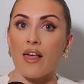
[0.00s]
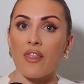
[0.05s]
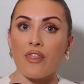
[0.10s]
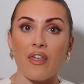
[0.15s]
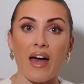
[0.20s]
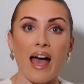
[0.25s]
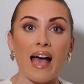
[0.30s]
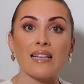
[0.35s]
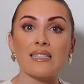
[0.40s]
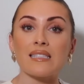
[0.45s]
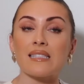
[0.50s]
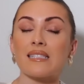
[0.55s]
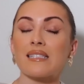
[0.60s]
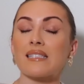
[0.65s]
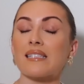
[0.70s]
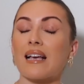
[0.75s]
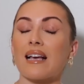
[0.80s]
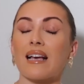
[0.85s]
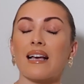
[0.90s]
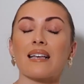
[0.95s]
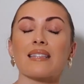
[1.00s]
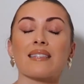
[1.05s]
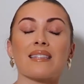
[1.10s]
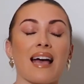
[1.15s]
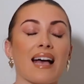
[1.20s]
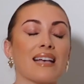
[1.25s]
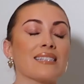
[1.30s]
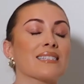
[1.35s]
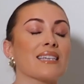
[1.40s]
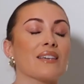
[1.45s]
That's
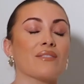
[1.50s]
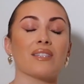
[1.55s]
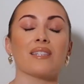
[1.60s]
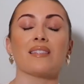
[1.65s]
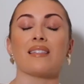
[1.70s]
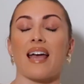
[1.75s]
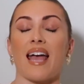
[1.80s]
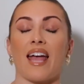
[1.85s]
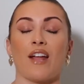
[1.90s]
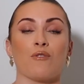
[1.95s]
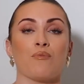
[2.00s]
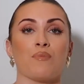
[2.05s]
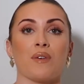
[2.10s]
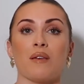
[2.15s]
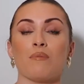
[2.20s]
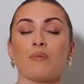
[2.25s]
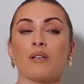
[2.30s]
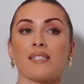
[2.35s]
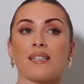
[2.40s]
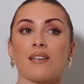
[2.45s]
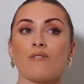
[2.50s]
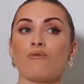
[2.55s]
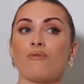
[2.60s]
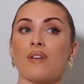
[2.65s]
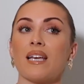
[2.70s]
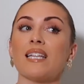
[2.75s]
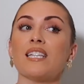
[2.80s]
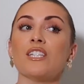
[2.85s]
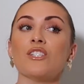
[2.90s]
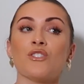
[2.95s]
giving therapy, because I
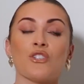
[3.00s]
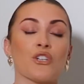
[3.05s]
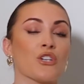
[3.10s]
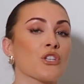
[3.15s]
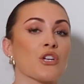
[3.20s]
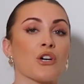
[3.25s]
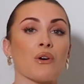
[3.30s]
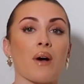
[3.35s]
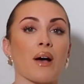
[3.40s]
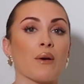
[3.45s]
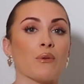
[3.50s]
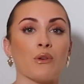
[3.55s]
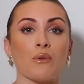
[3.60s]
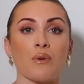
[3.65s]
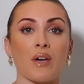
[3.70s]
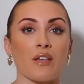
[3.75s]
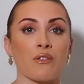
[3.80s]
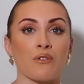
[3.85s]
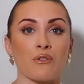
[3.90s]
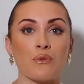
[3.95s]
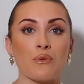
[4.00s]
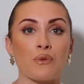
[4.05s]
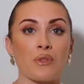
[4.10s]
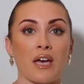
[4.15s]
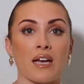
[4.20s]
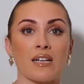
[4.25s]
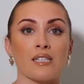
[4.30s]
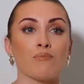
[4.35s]
really don't know how you get through that.